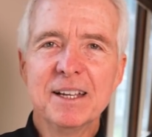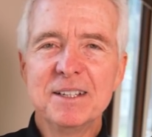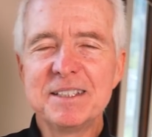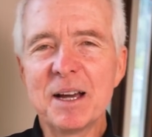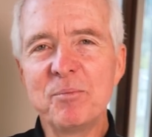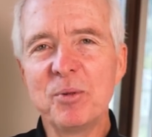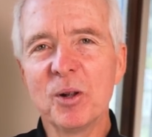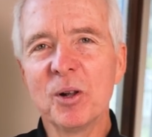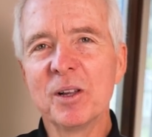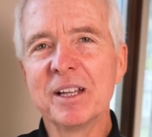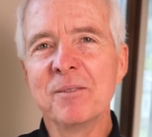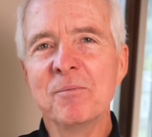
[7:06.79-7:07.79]

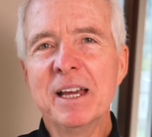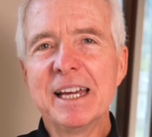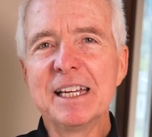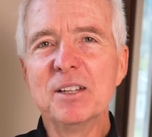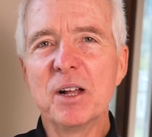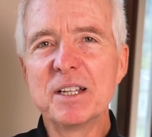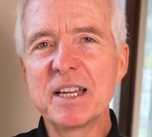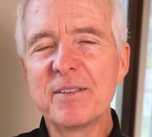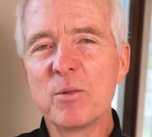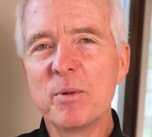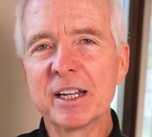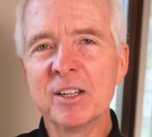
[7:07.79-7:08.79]
temple, and he lets
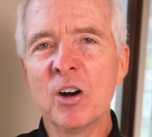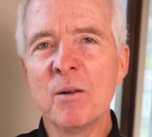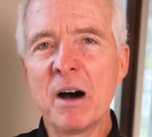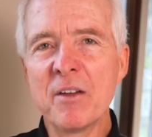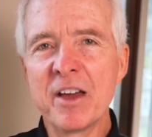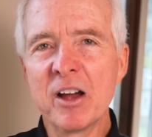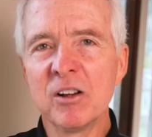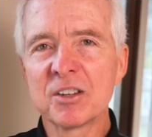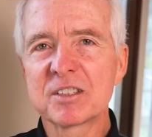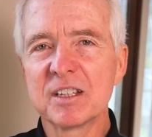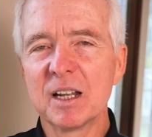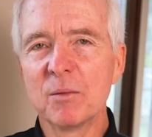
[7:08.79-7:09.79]
everybody know about it, and they all
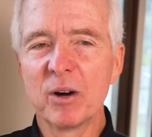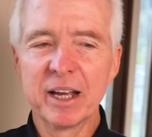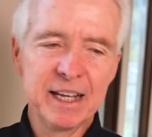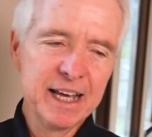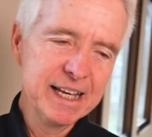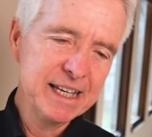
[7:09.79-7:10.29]
celebrate.